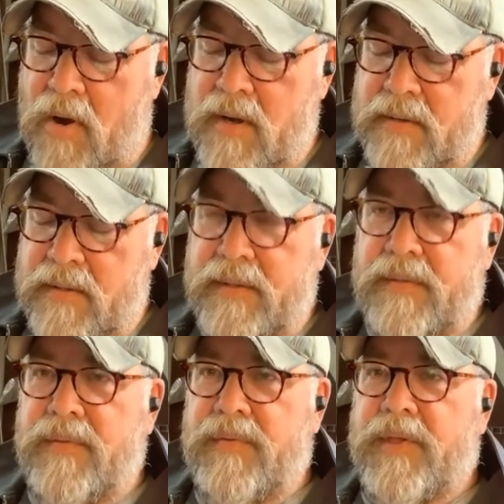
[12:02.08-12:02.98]
part.
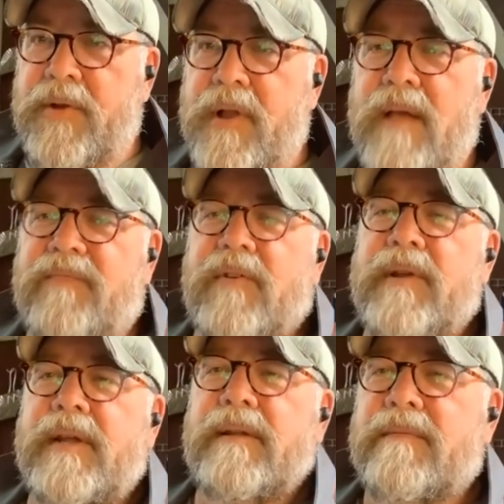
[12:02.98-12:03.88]
They're not
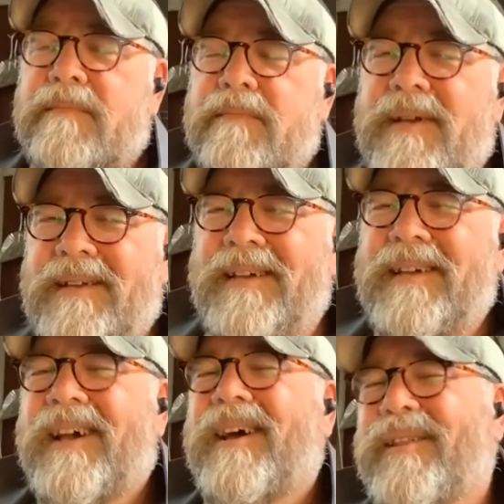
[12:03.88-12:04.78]
very
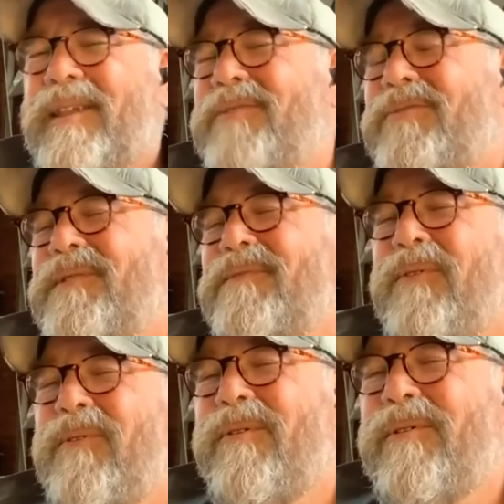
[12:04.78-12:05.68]
illustrative
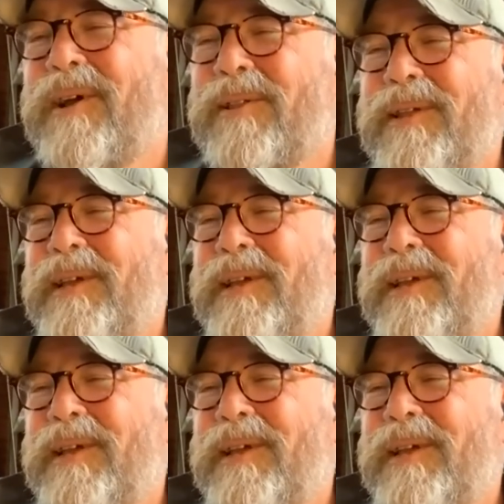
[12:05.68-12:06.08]
or